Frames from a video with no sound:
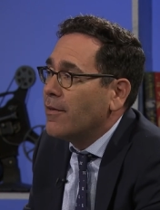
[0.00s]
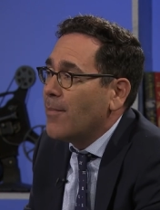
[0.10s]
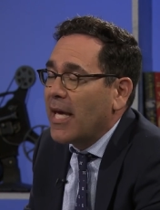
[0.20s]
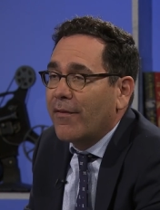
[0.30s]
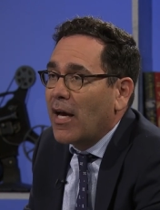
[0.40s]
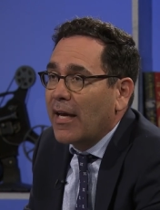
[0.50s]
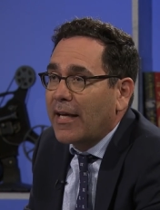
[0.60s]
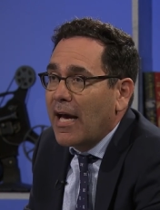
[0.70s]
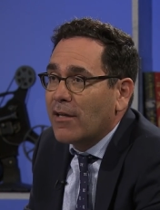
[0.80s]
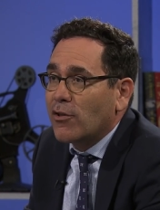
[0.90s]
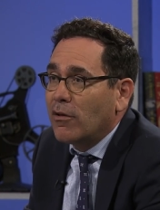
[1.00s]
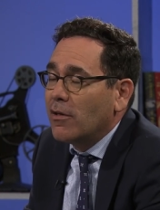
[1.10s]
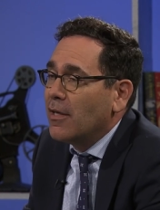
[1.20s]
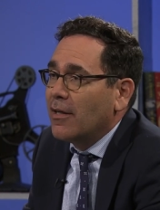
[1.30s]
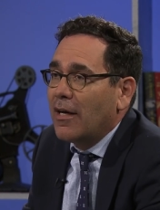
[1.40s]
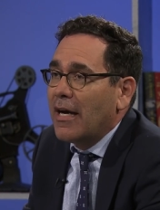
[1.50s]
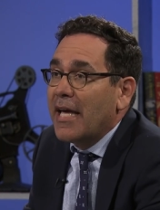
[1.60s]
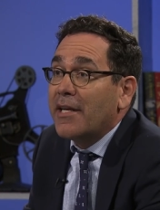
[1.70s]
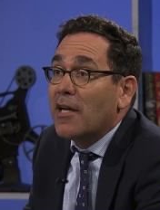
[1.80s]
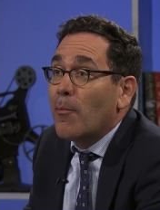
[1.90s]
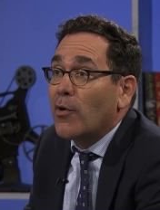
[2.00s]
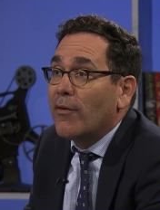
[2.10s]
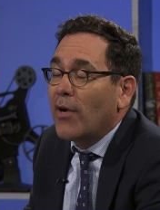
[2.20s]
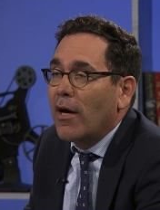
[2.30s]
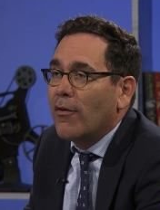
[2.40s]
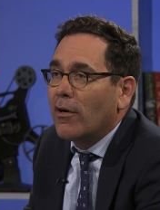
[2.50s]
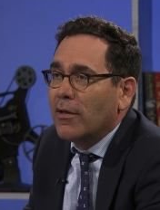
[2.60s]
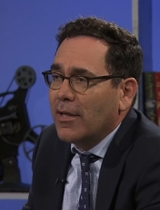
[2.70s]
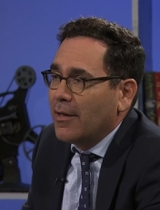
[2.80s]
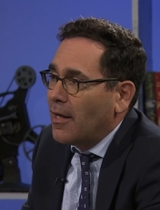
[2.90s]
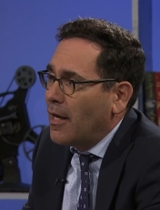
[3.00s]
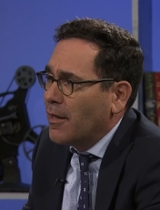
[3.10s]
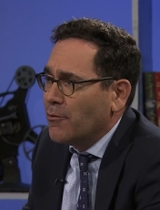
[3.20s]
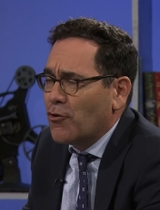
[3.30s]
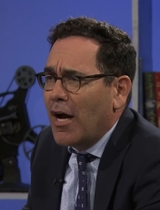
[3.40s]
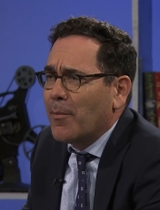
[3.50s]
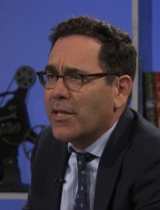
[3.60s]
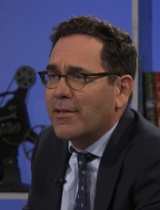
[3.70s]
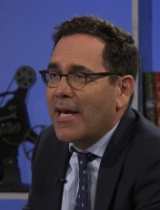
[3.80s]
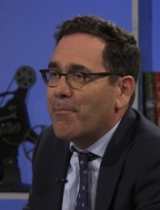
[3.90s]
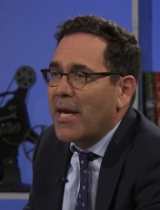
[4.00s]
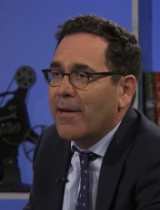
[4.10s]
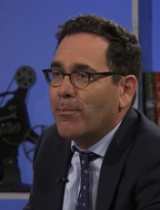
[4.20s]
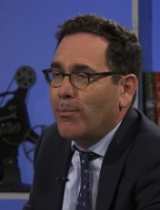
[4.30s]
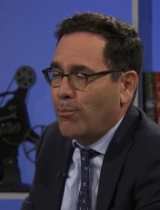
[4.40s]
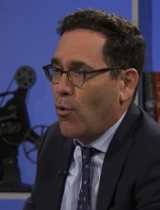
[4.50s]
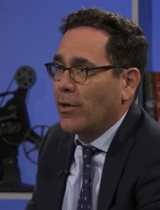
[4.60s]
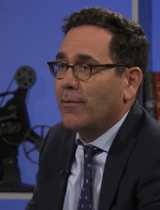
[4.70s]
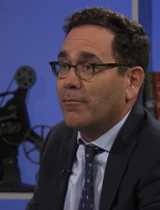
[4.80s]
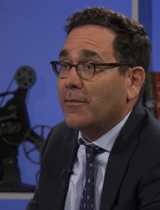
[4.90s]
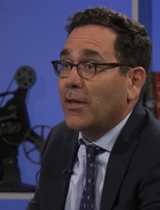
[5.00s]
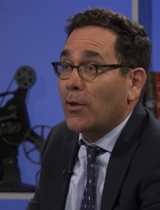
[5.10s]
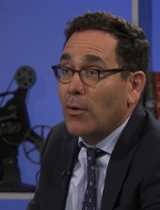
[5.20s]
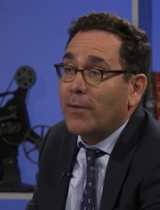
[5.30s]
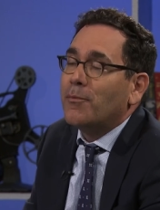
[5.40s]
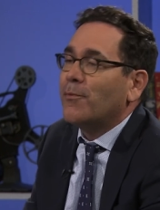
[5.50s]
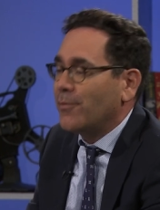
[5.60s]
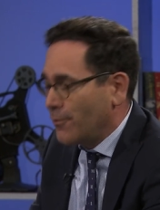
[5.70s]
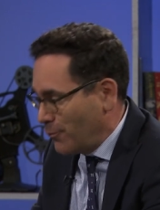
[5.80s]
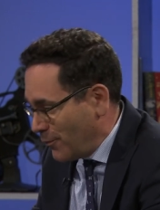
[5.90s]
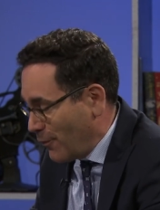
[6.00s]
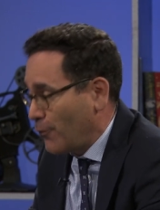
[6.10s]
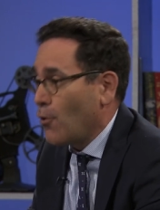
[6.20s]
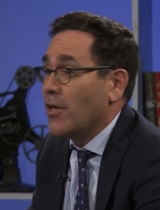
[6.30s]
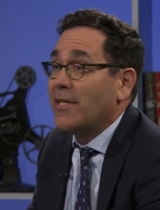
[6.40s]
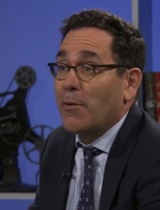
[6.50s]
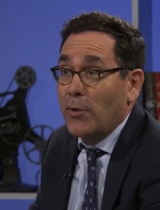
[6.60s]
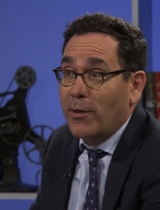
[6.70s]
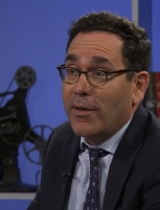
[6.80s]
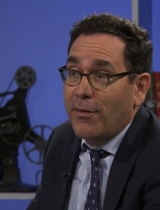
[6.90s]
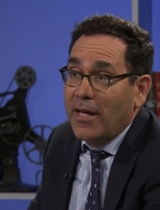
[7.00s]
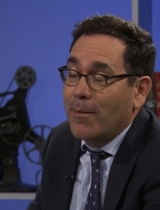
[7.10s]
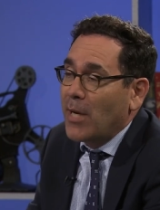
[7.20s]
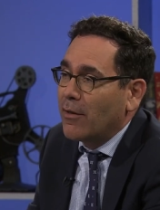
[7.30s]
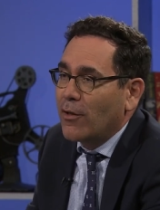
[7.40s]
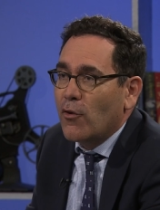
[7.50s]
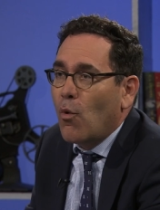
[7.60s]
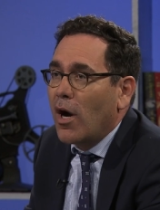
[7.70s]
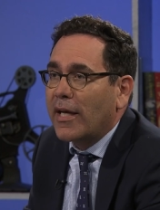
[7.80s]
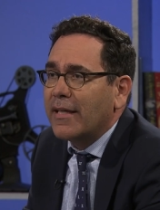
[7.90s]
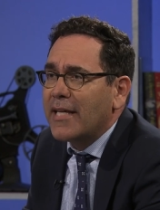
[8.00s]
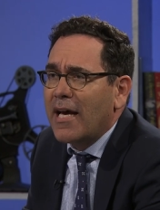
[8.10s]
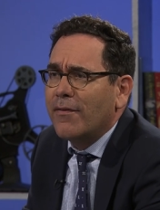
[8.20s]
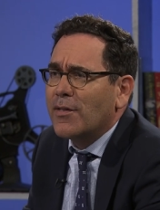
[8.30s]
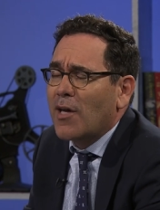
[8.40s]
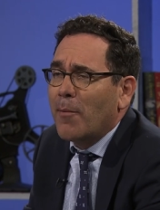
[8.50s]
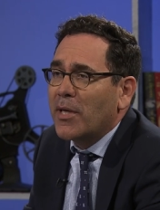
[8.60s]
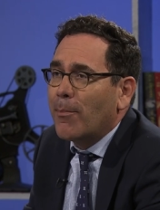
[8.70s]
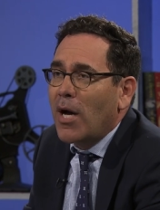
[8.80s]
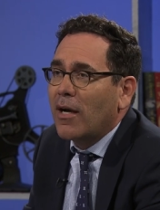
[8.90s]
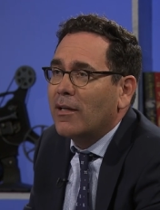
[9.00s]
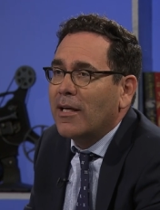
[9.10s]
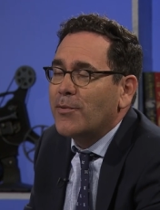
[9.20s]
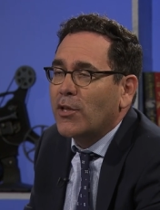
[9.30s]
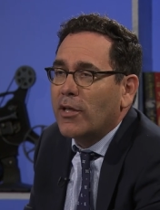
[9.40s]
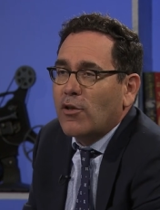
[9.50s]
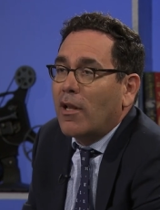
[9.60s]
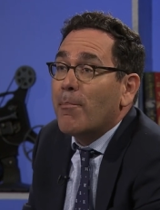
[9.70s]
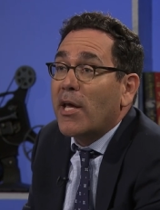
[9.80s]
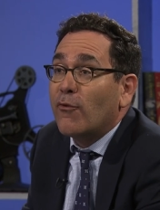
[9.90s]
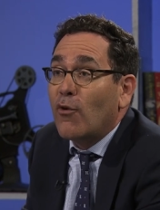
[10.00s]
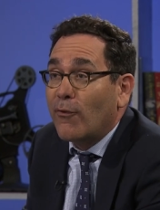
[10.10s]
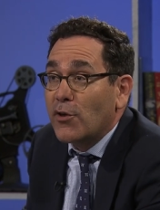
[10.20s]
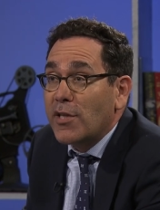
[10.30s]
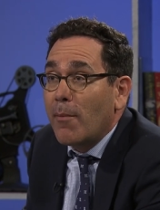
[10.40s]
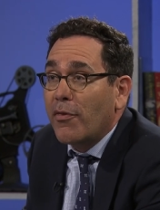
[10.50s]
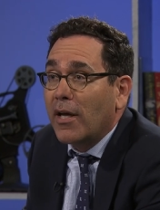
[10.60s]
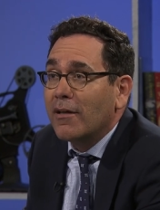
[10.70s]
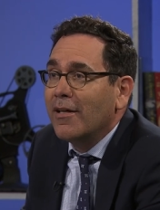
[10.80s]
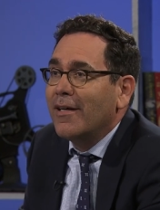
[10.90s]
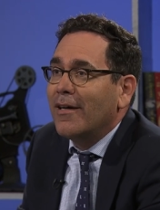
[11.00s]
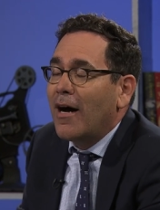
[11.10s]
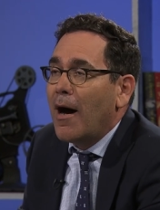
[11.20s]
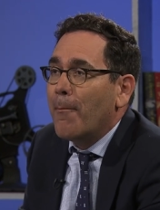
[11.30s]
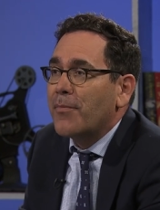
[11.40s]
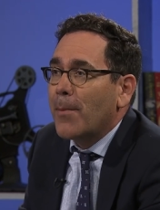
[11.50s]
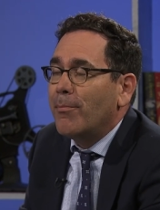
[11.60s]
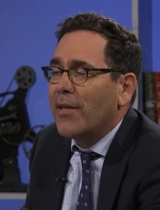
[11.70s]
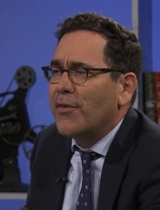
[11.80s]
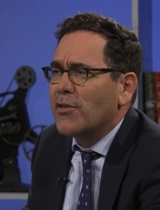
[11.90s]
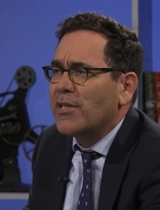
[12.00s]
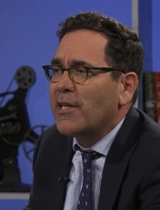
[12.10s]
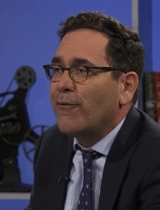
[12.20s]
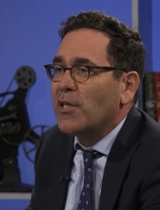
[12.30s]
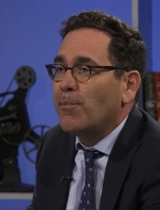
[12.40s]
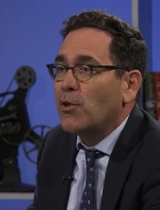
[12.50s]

The Man in the High Castle, uh, any number of other uh, dramas that may very successful dramas too. We should know, of course, yeah. and we can think about you know The Walking Dead, the zombie apocalypse. You know, it's all a metaphor for something. Yeah. Um, but there's a difference